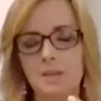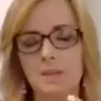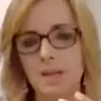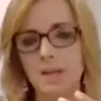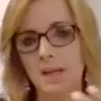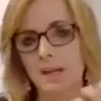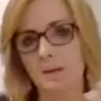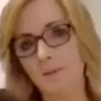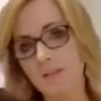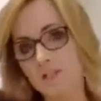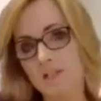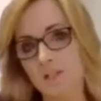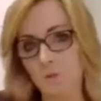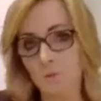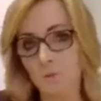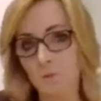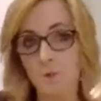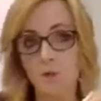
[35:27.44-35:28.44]
am I
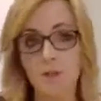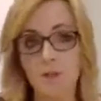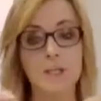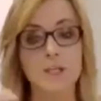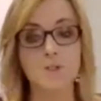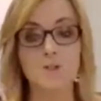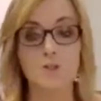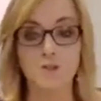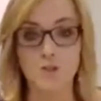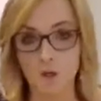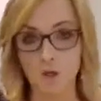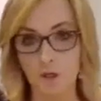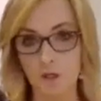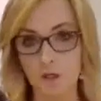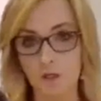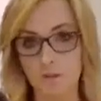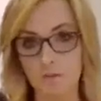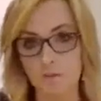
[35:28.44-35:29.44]
still working?
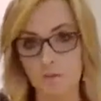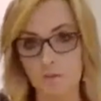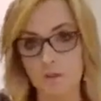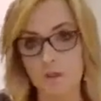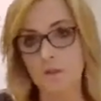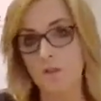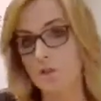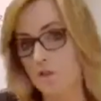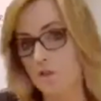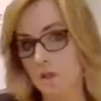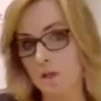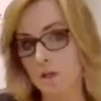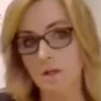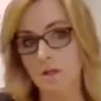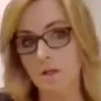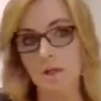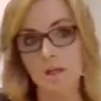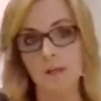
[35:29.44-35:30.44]
Sure.
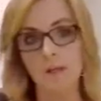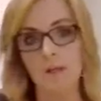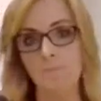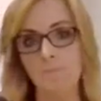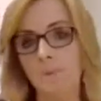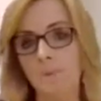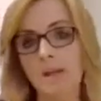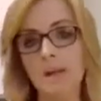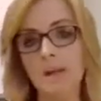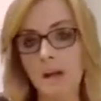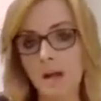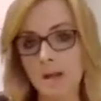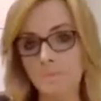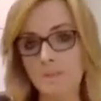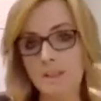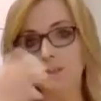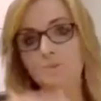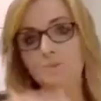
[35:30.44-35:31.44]
But I'm
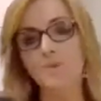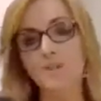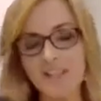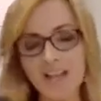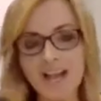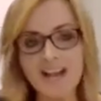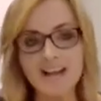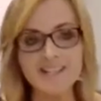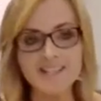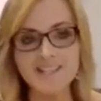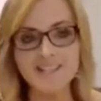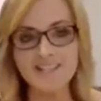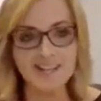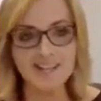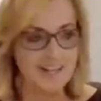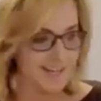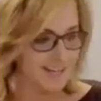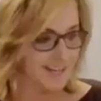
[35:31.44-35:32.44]
in a relaxed
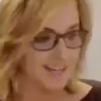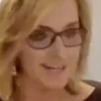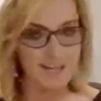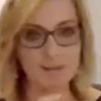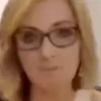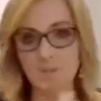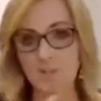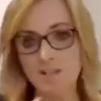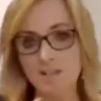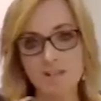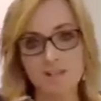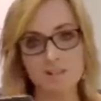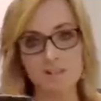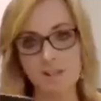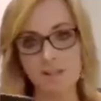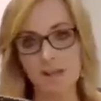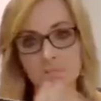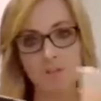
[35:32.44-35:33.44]
setting, and I'm just
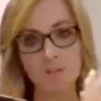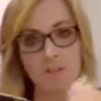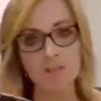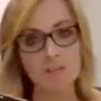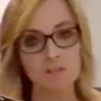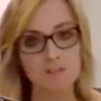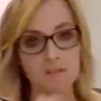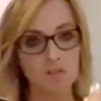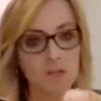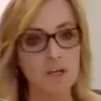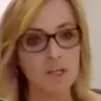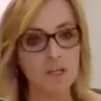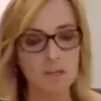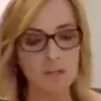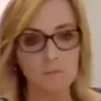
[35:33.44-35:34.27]
checking